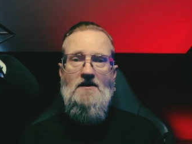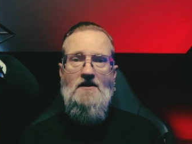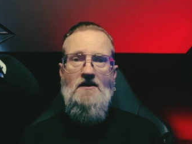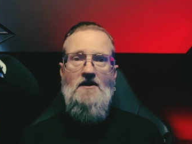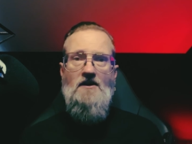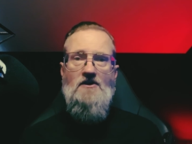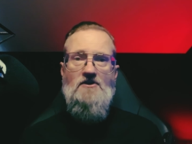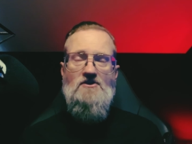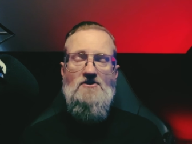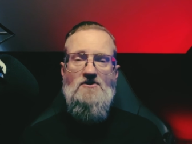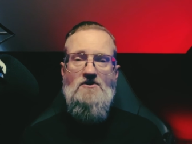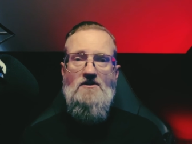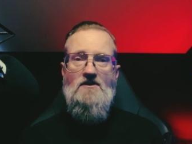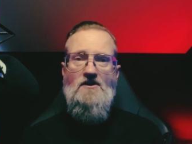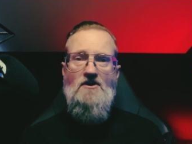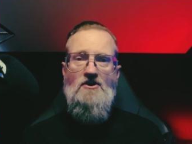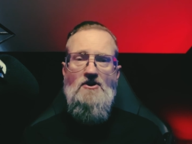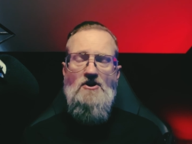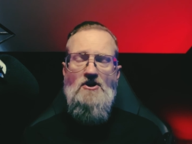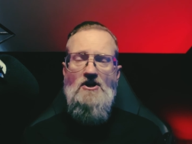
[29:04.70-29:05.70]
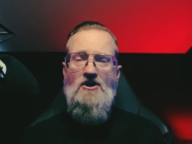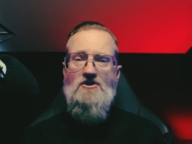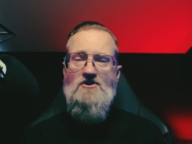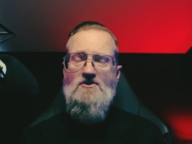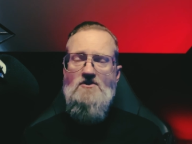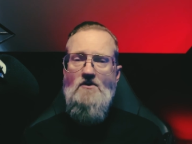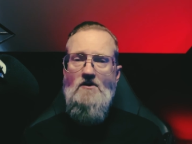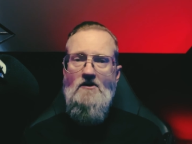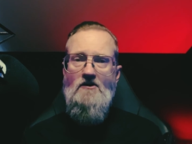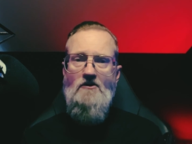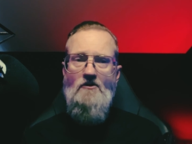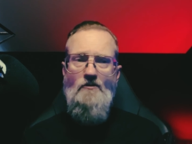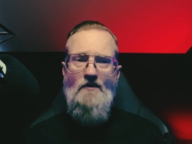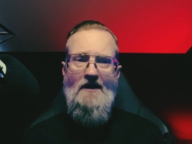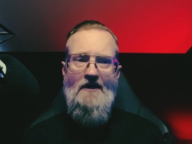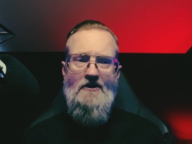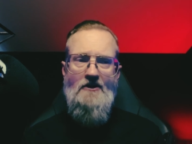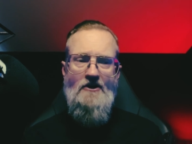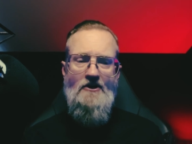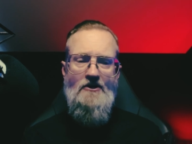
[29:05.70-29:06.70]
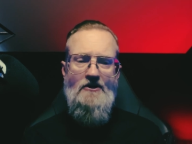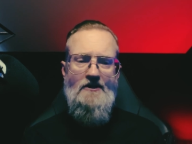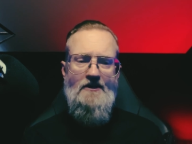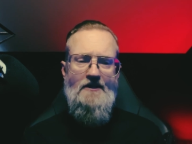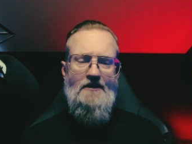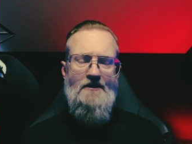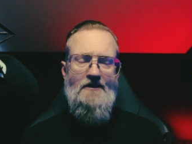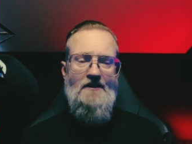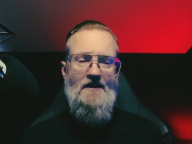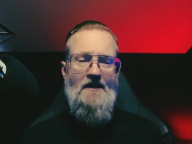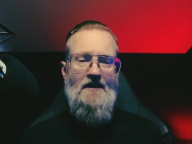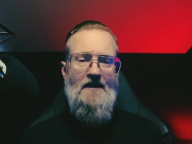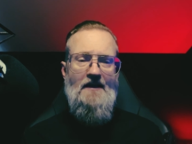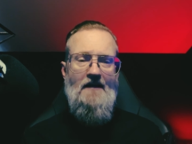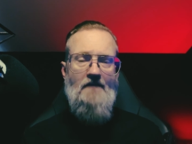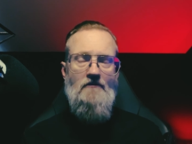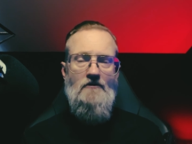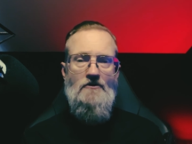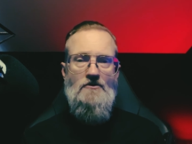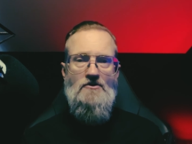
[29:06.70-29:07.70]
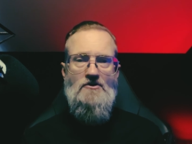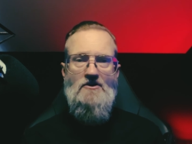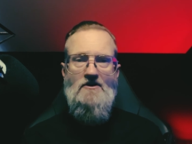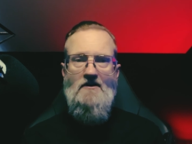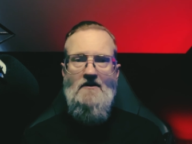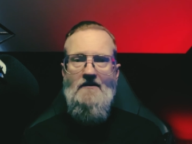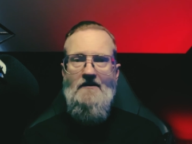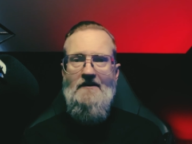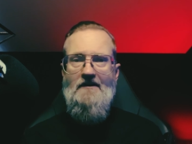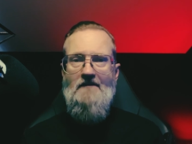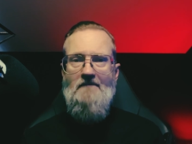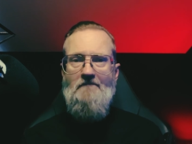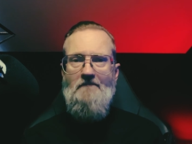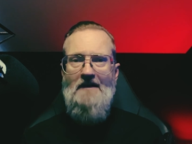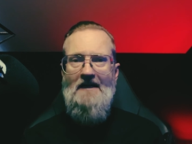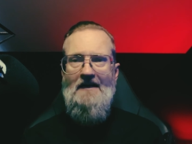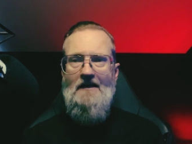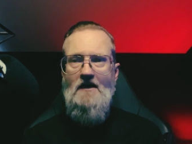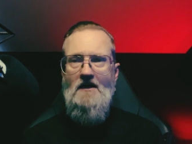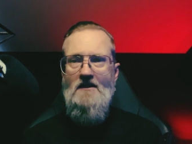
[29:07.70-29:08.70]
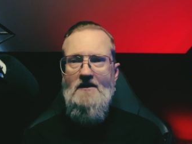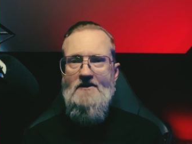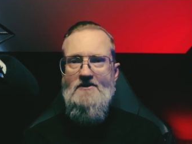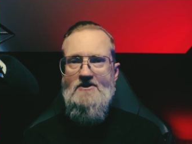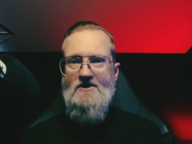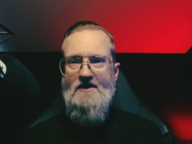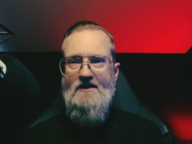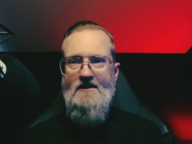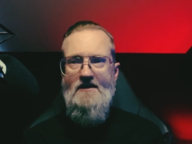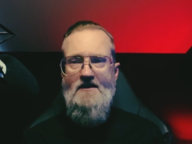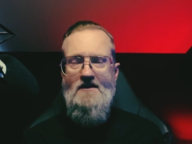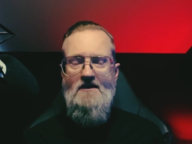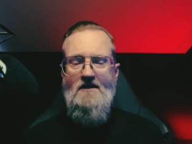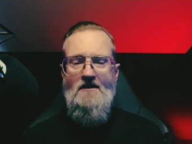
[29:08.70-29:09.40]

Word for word: hist historical record and and evolutionary biology.